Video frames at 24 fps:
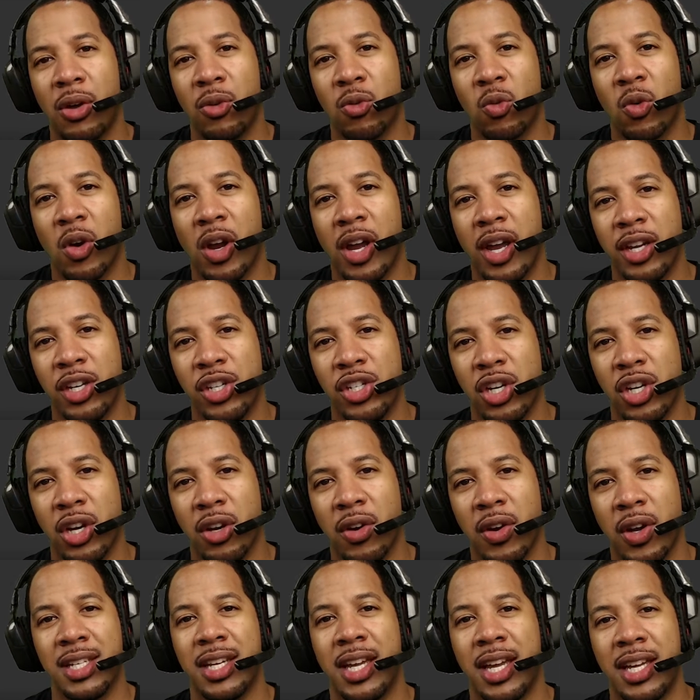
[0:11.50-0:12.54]
ride
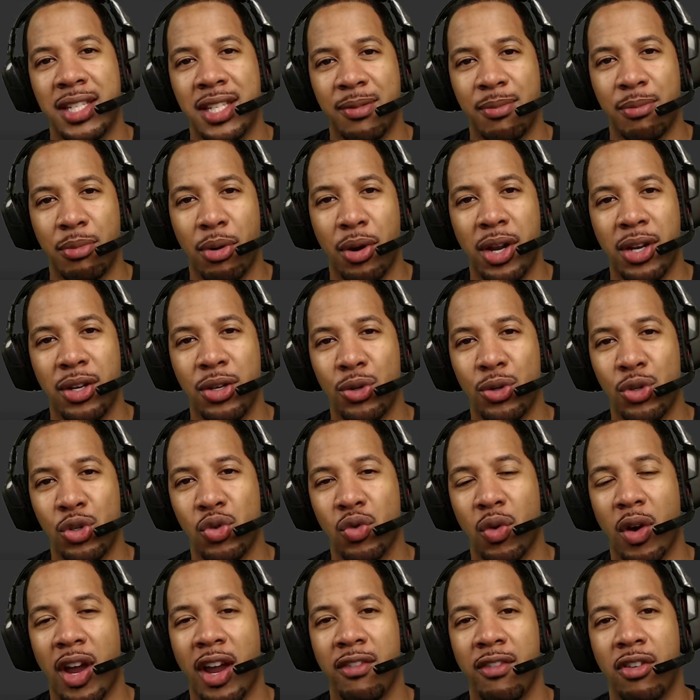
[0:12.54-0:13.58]
sharing as a brand new
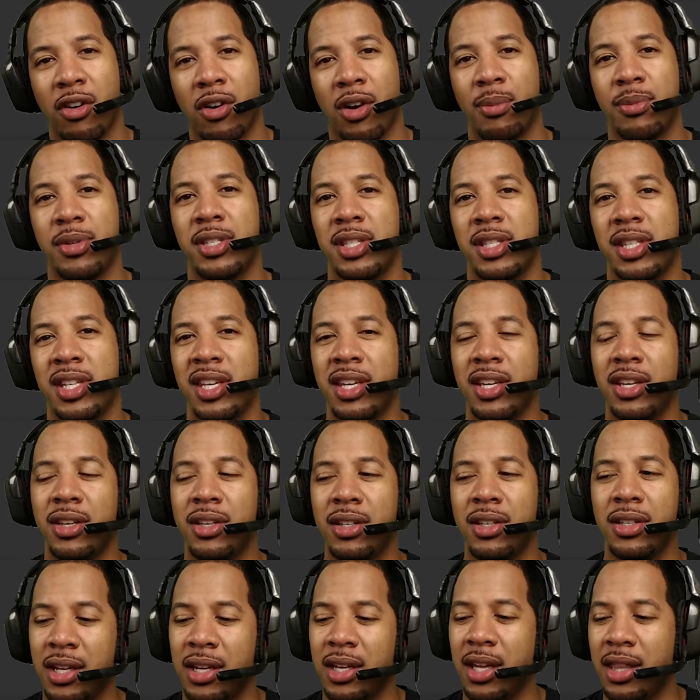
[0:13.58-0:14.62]
driver. I'm
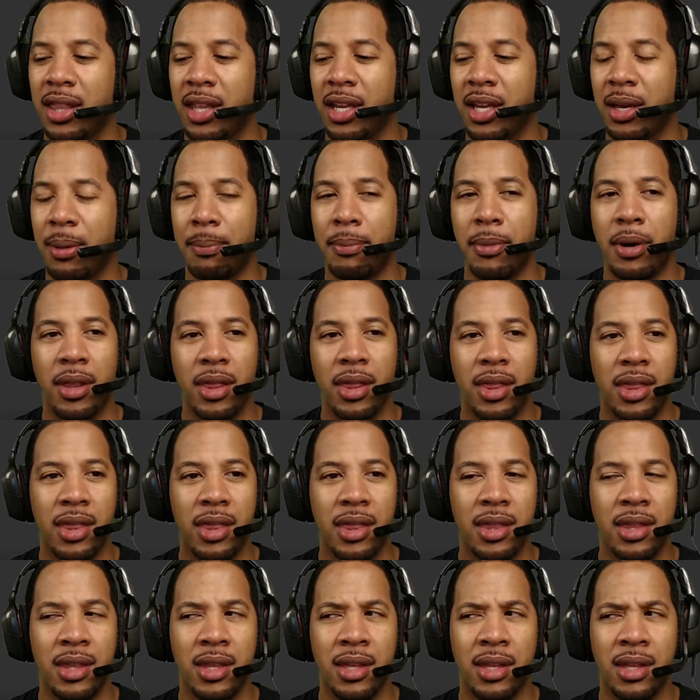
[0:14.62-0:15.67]
still, I think a
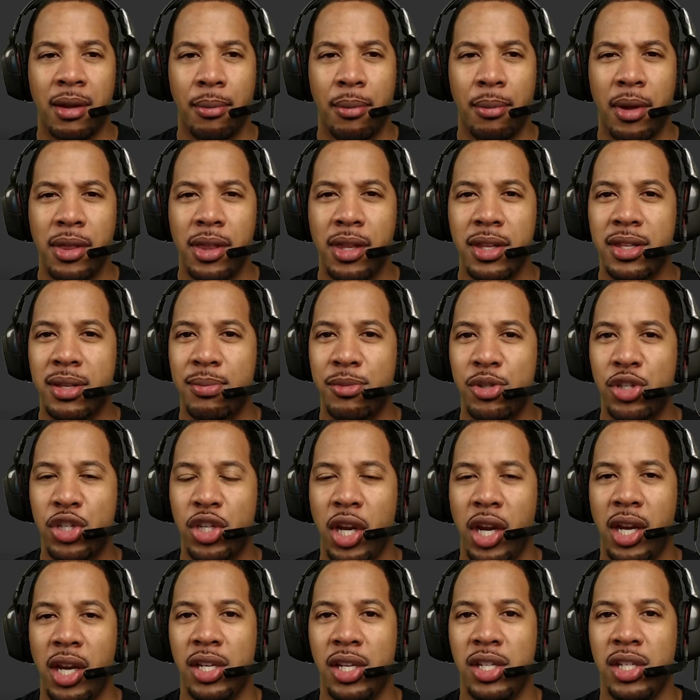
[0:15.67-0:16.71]
month and some
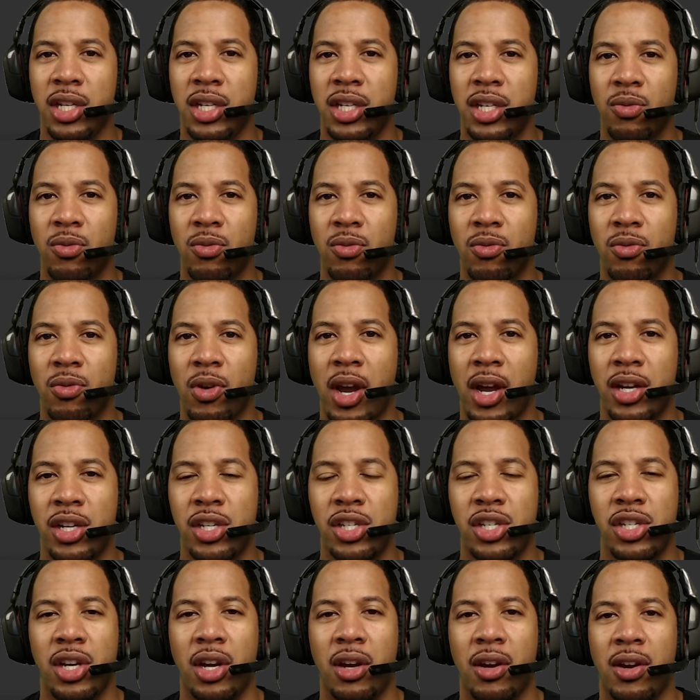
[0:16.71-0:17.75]
change into ride
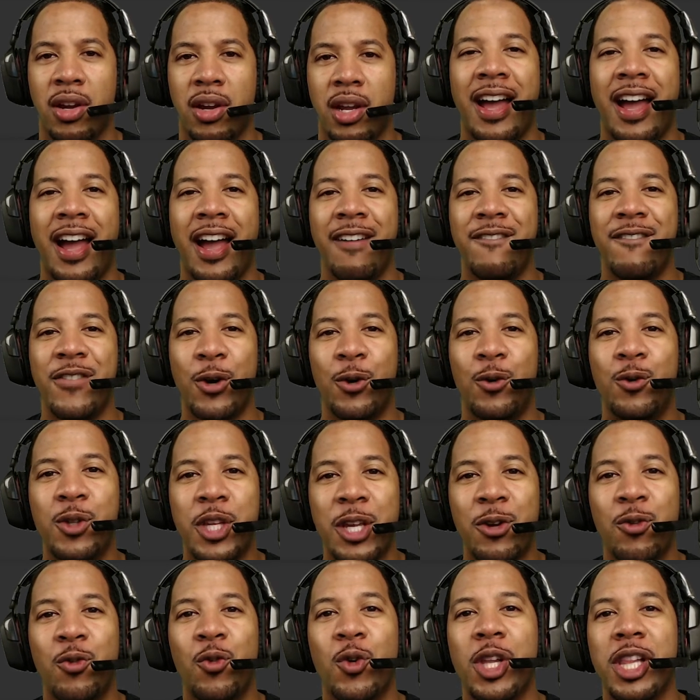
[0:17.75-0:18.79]
sharing. I've
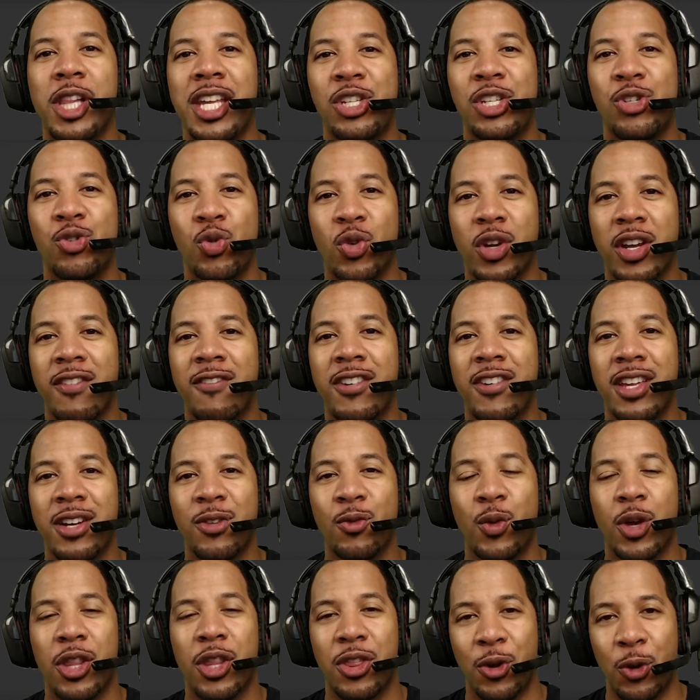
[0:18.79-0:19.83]
only really
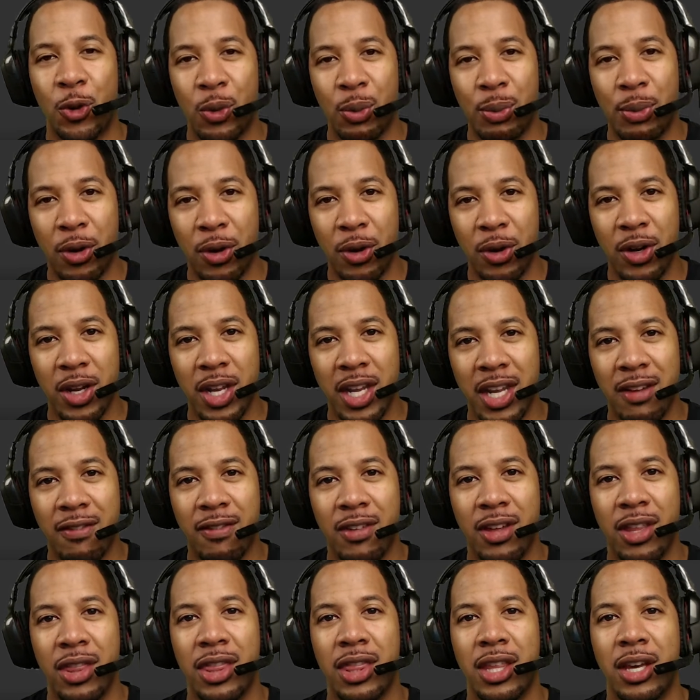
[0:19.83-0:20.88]
driven with Uber
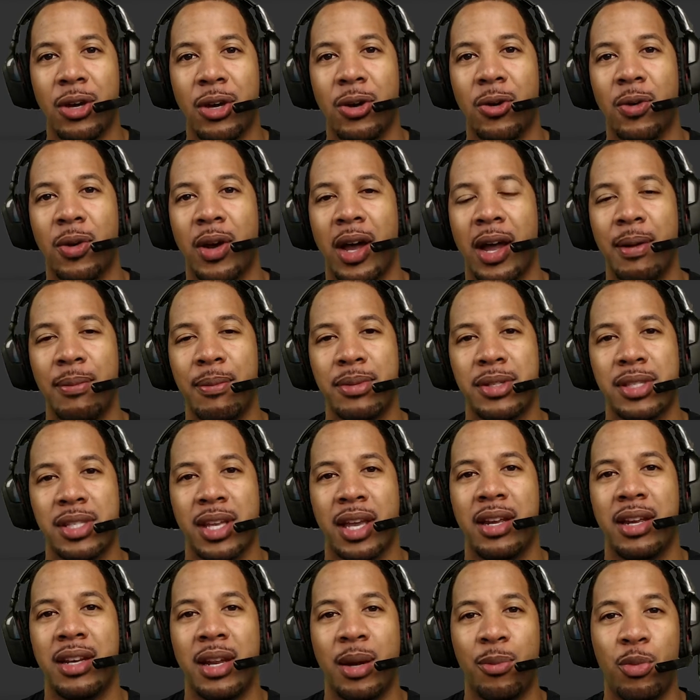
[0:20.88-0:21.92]
even though I'm
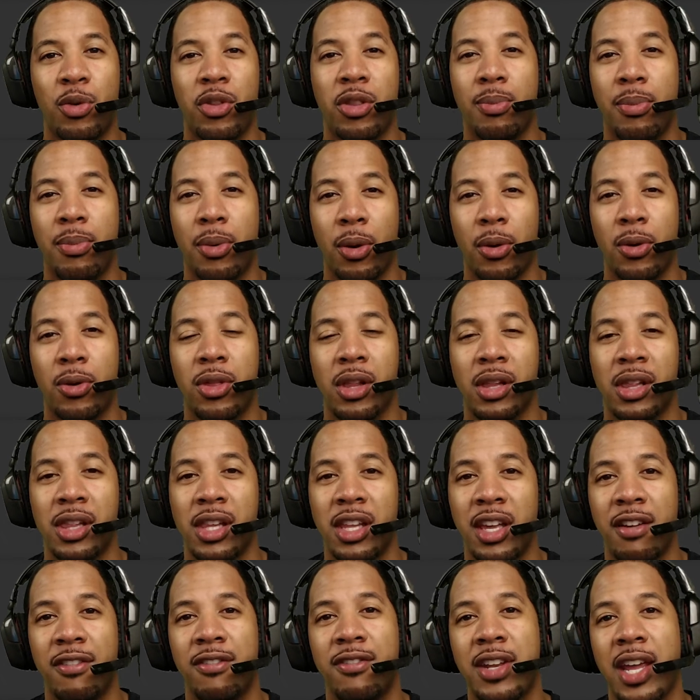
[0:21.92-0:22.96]
signed up with both
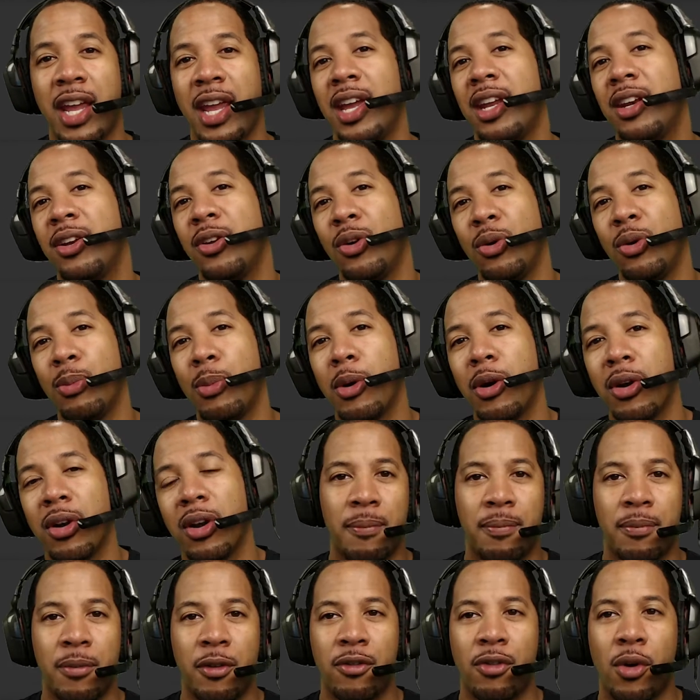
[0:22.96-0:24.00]
Lyft and
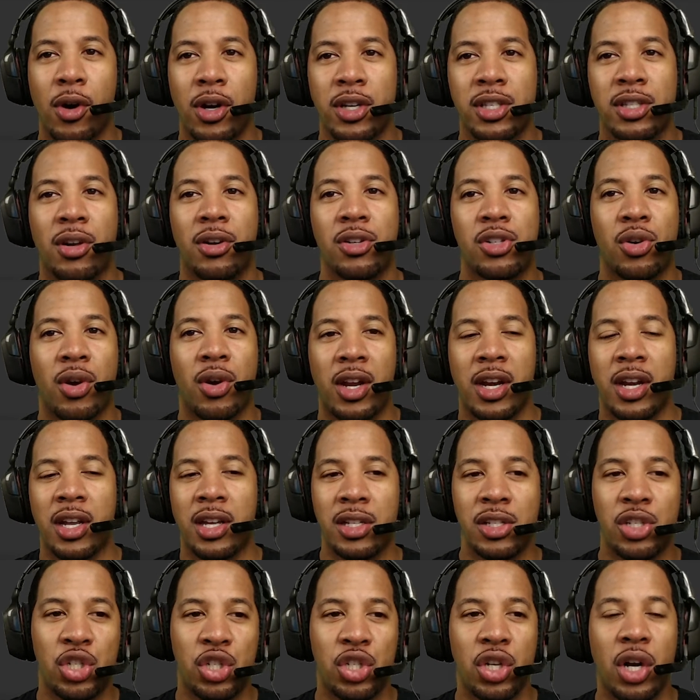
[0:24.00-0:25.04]
Uber. Before I start trying to
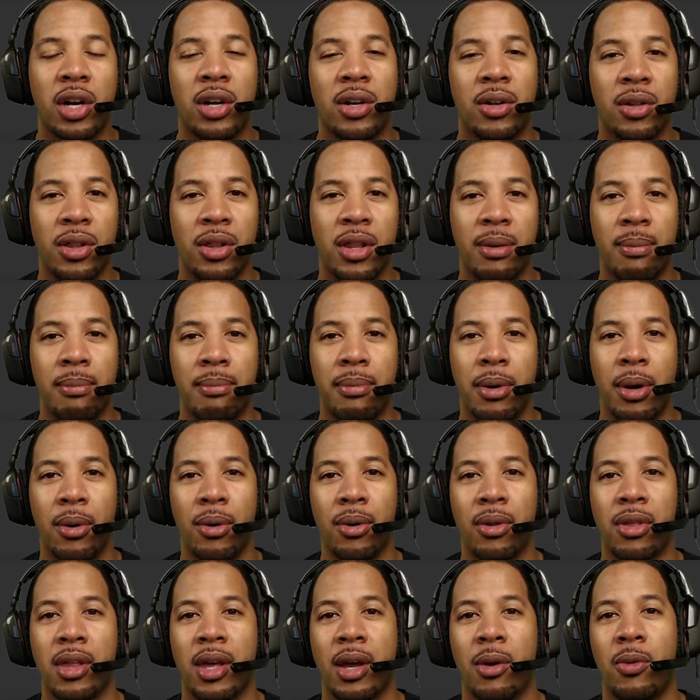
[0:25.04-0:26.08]
juggle them
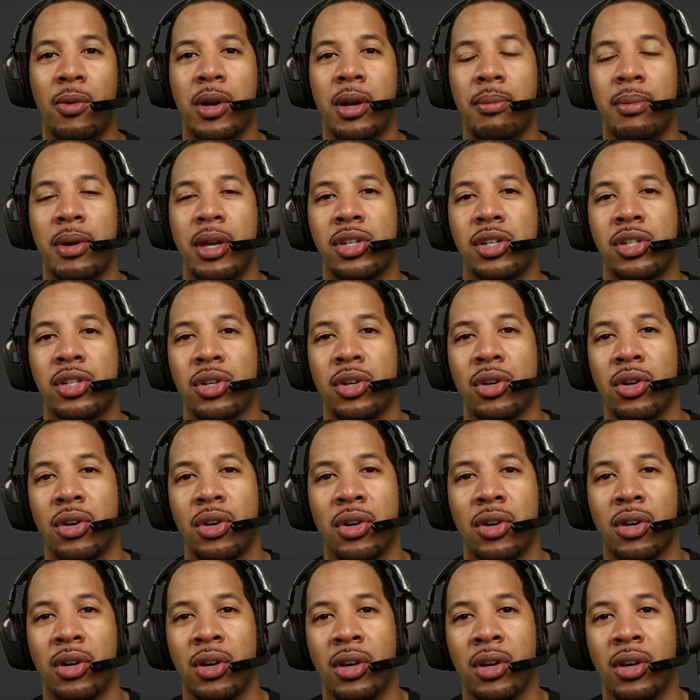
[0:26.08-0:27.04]
both, I want to make sure